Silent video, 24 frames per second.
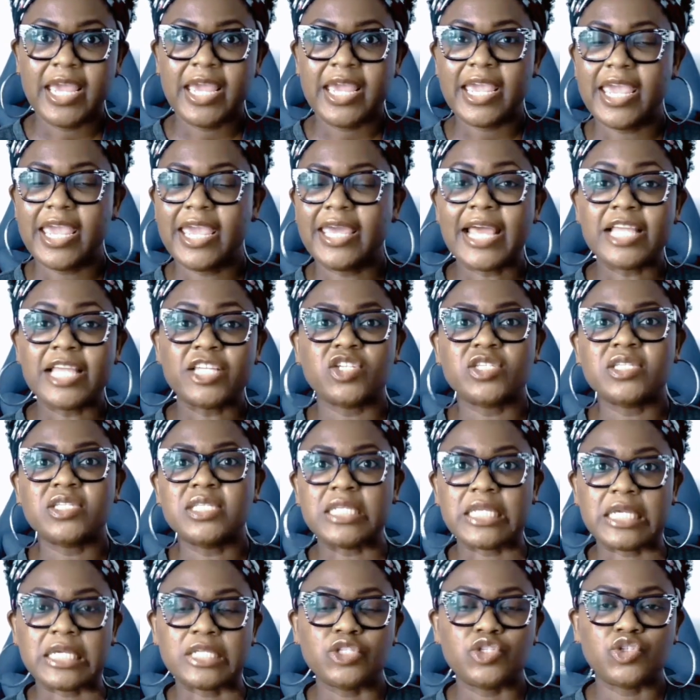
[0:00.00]
and I just
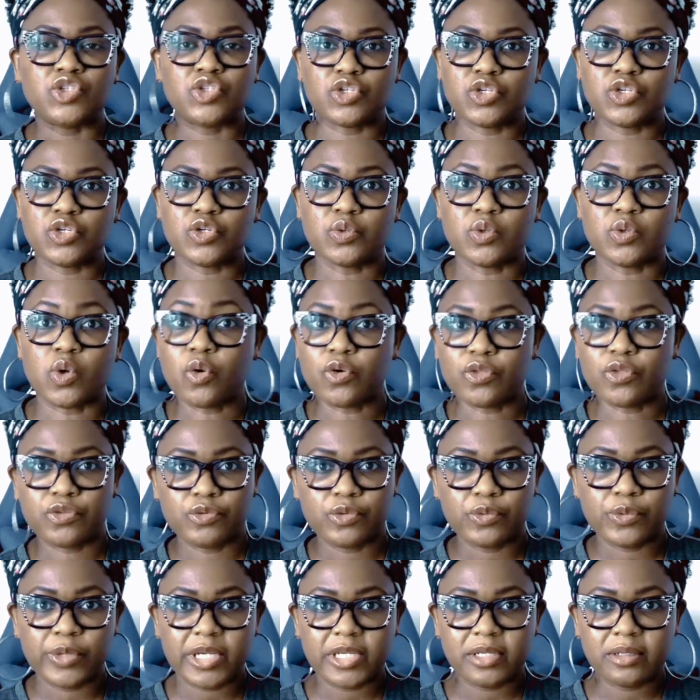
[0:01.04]
need to go
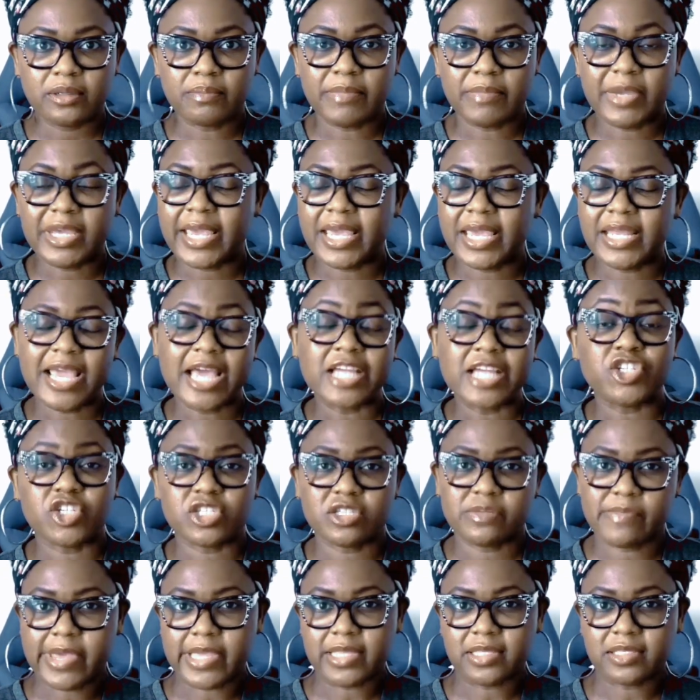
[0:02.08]
through it, make any
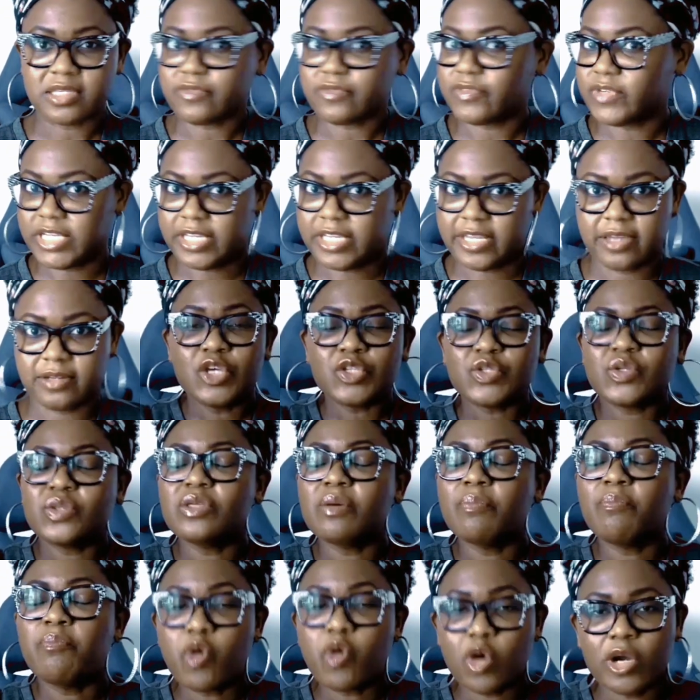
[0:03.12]
adjustments if needed. So
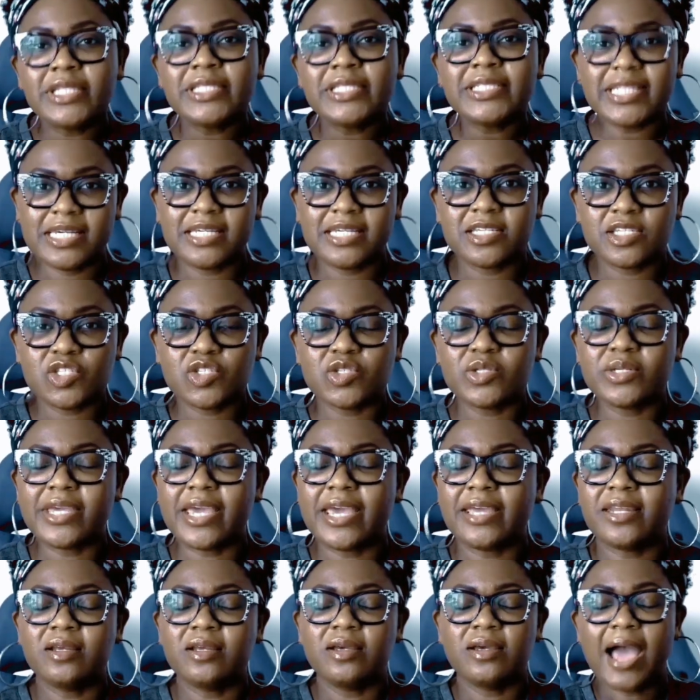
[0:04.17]
the point is to
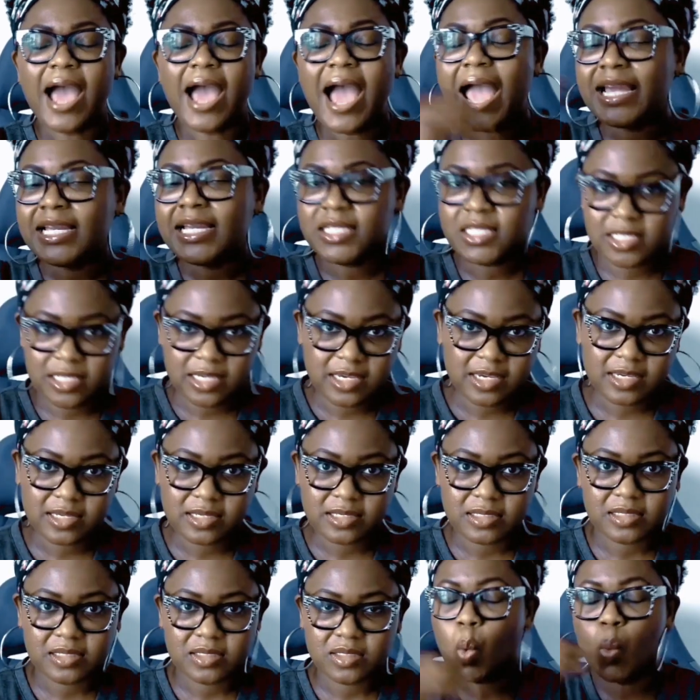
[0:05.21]
get
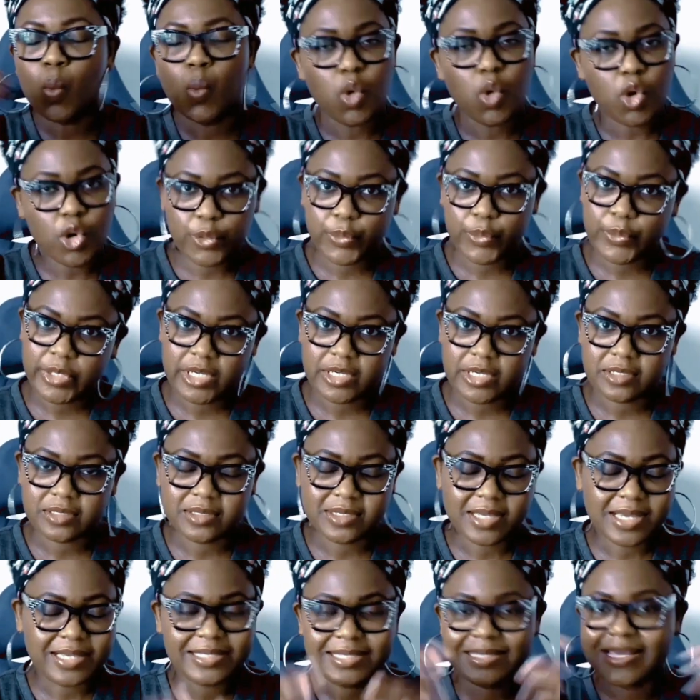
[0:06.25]
ideas,
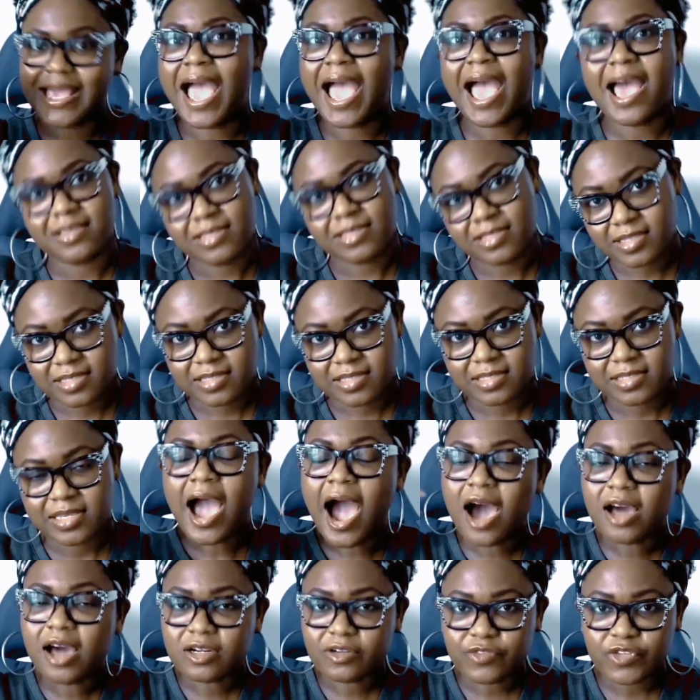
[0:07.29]
worries, tasks
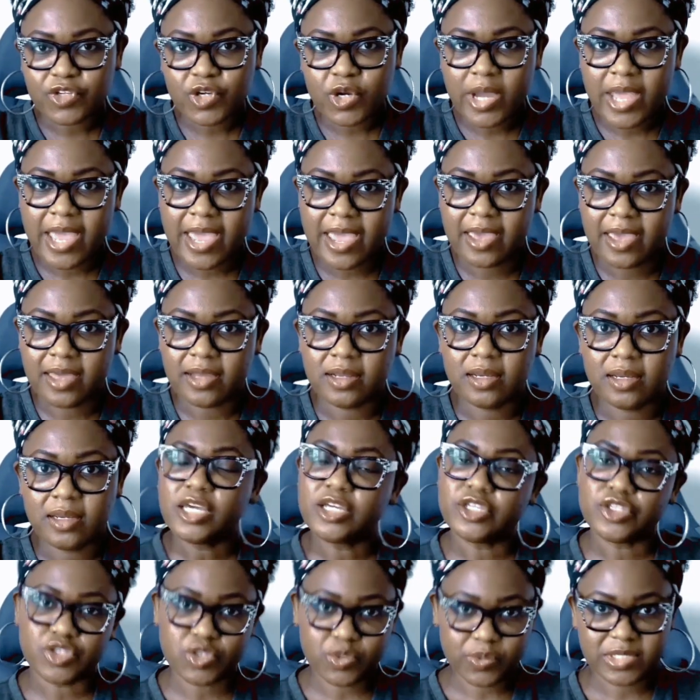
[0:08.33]
out of your head
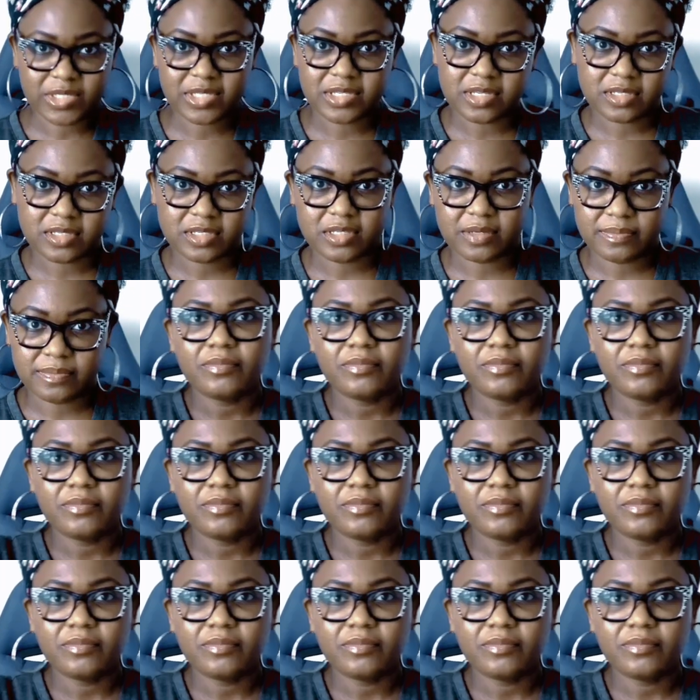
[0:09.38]
into a system.